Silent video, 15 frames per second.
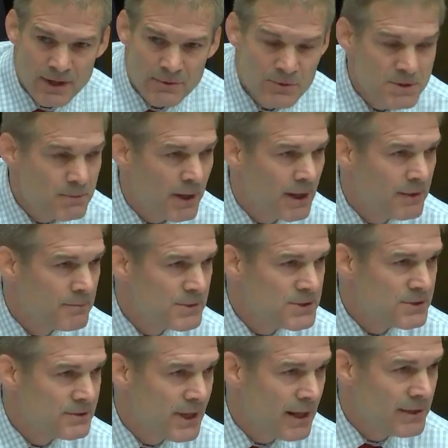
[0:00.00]
trying to respond,
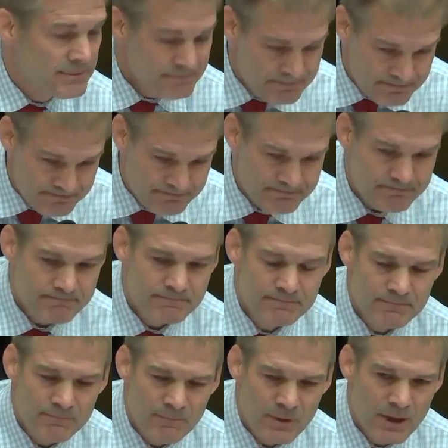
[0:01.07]
Mr. Downing.
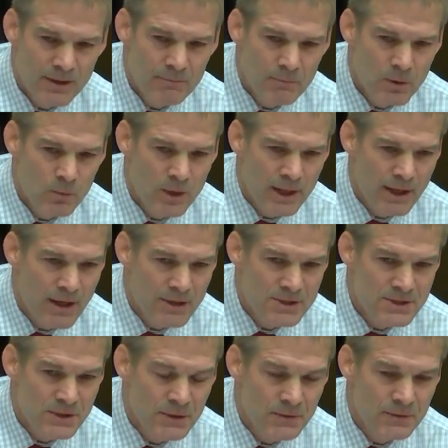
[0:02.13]
But what I
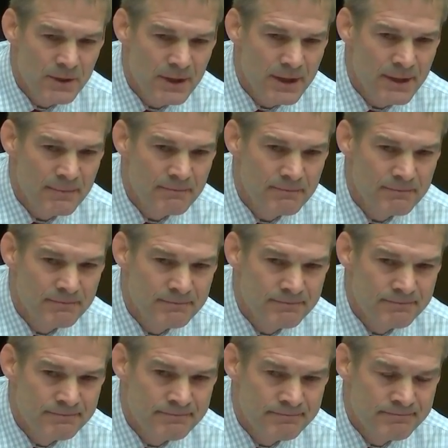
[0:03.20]
also
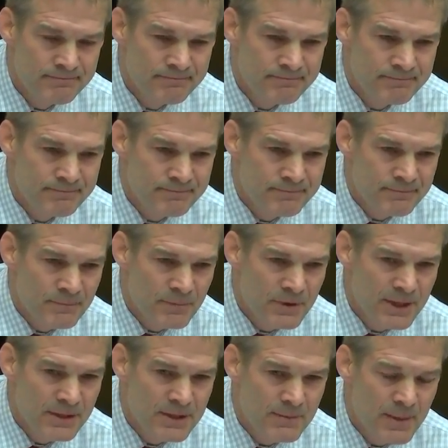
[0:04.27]

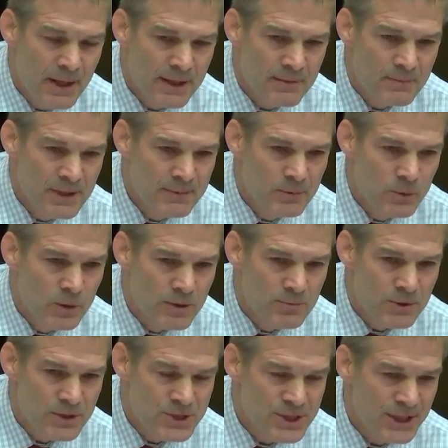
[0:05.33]
think the American people would
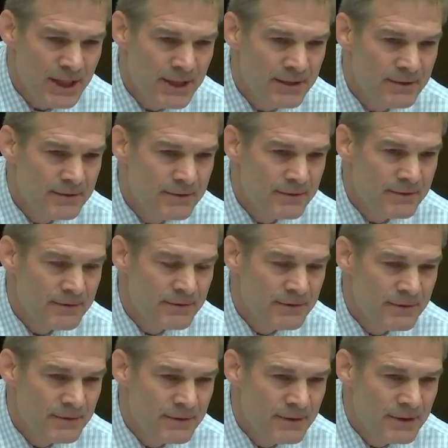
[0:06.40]
appreciate
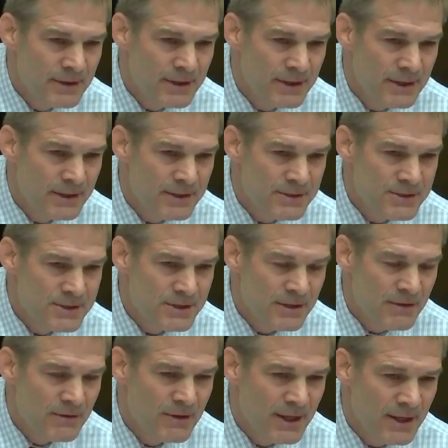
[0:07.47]
is
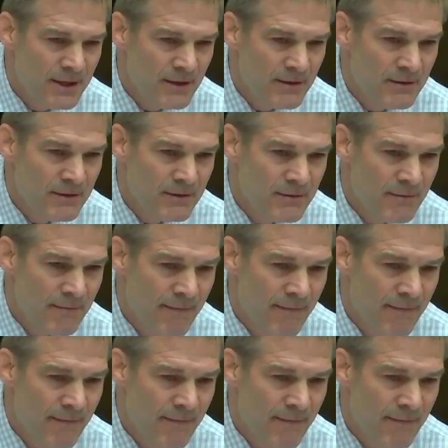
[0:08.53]
the